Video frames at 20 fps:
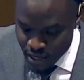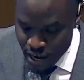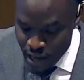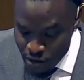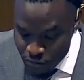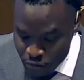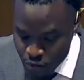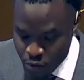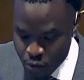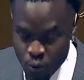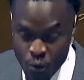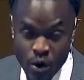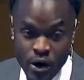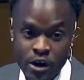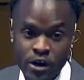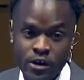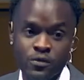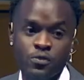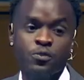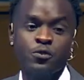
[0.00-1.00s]

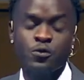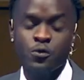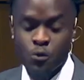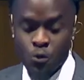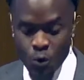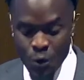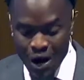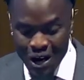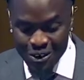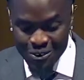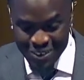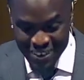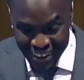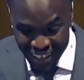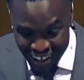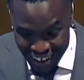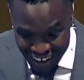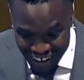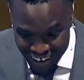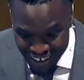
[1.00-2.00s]
everywhere throughout
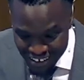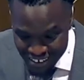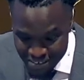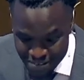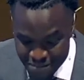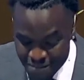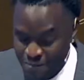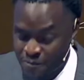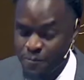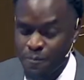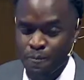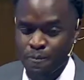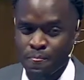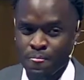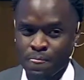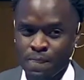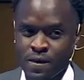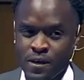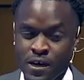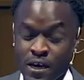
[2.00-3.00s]
life,
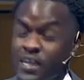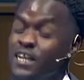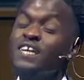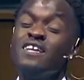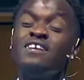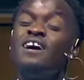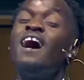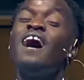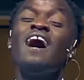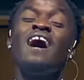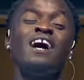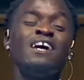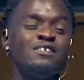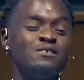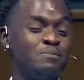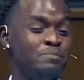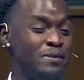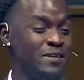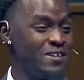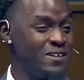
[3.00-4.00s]
and it hides
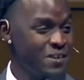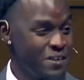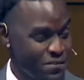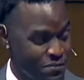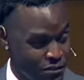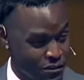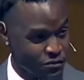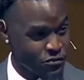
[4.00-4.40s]
beneath the